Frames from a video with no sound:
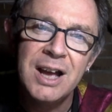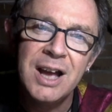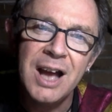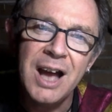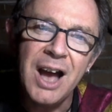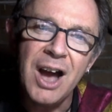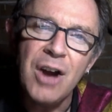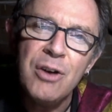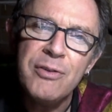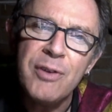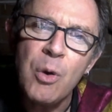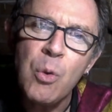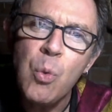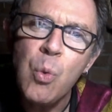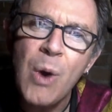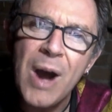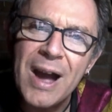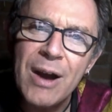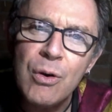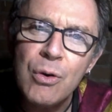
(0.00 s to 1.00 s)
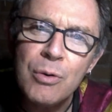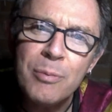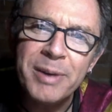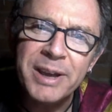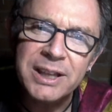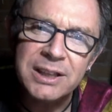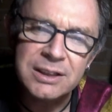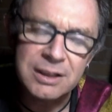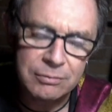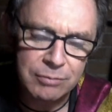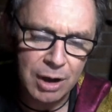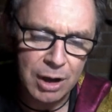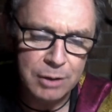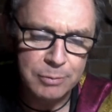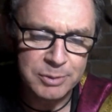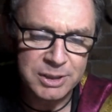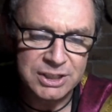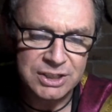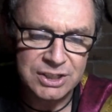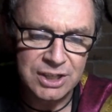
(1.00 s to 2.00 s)
overwhelming the
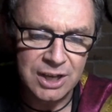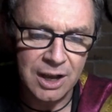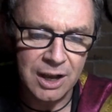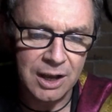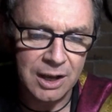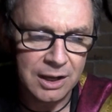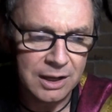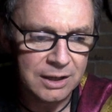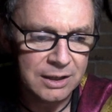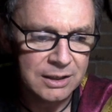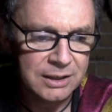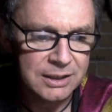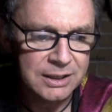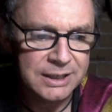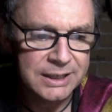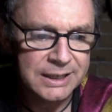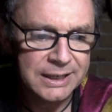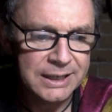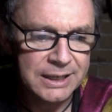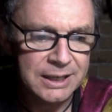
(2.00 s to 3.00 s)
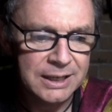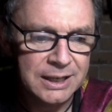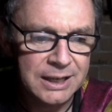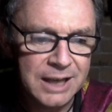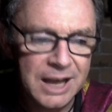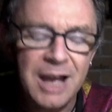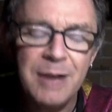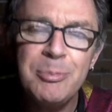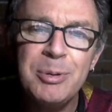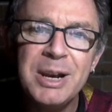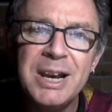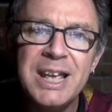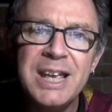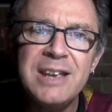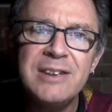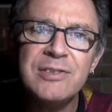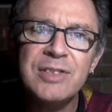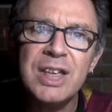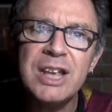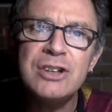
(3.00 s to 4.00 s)
Romans are. I
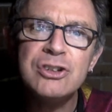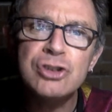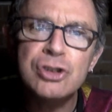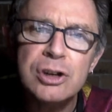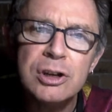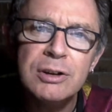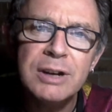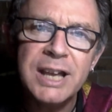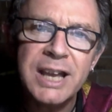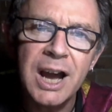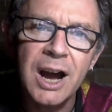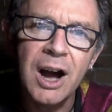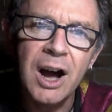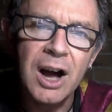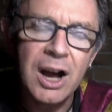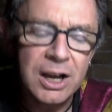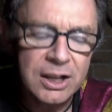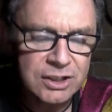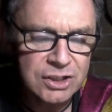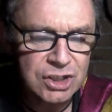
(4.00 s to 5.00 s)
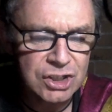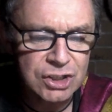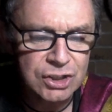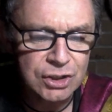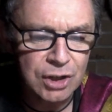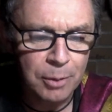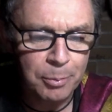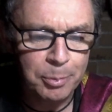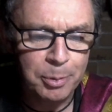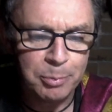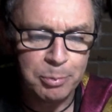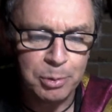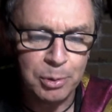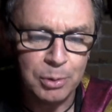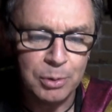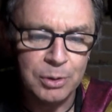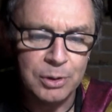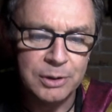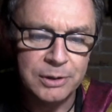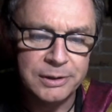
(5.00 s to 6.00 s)
believe they truly are
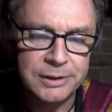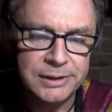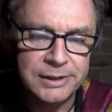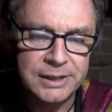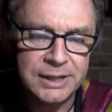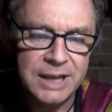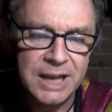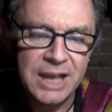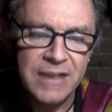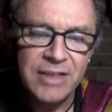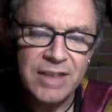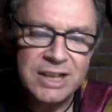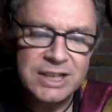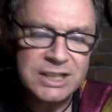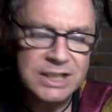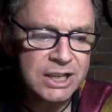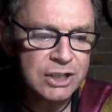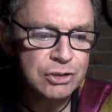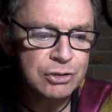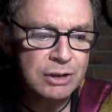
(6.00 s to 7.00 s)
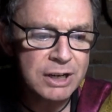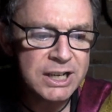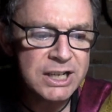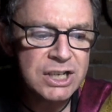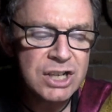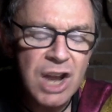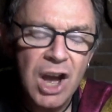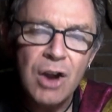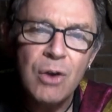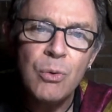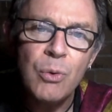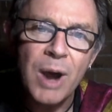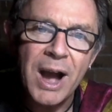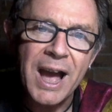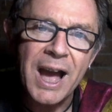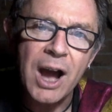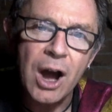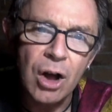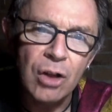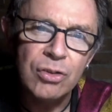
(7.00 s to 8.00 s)
unstoppable. There's literally
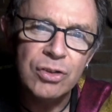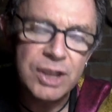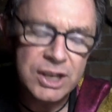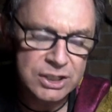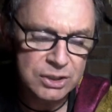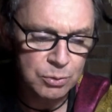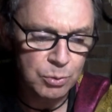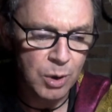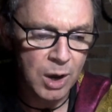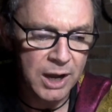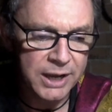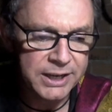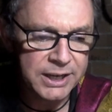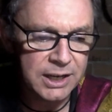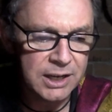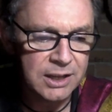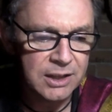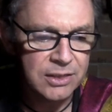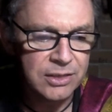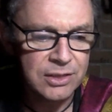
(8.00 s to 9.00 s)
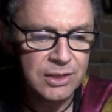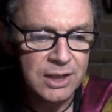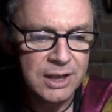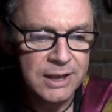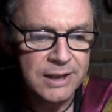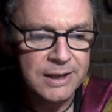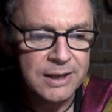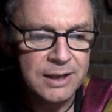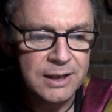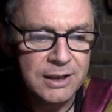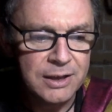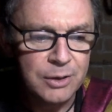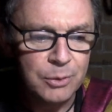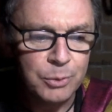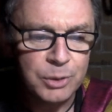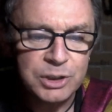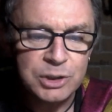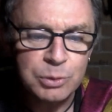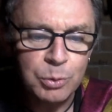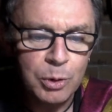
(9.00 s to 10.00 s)
nowhere on this wide earth
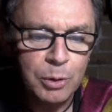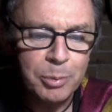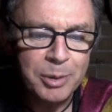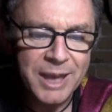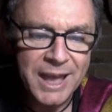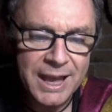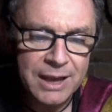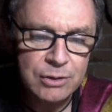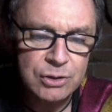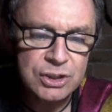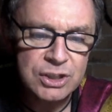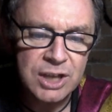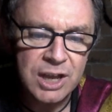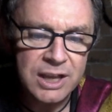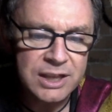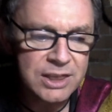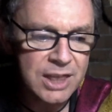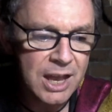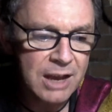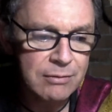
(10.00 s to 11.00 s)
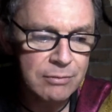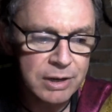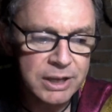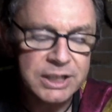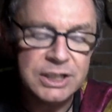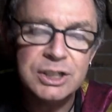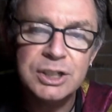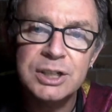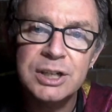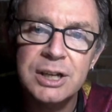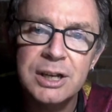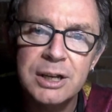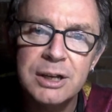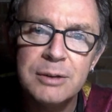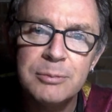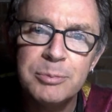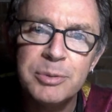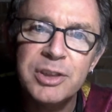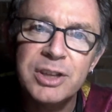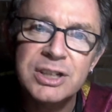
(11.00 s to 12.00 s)
which will be outside their reach
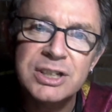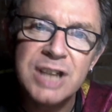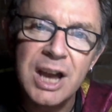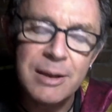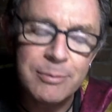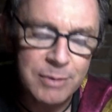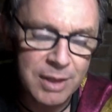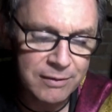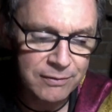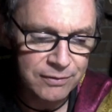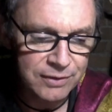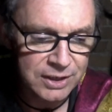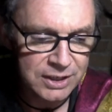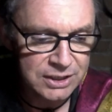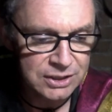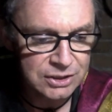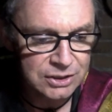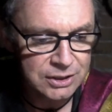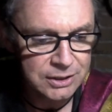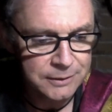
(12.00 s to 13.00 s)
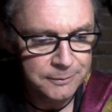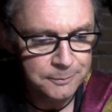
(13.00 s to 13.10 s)
by the time they've finished.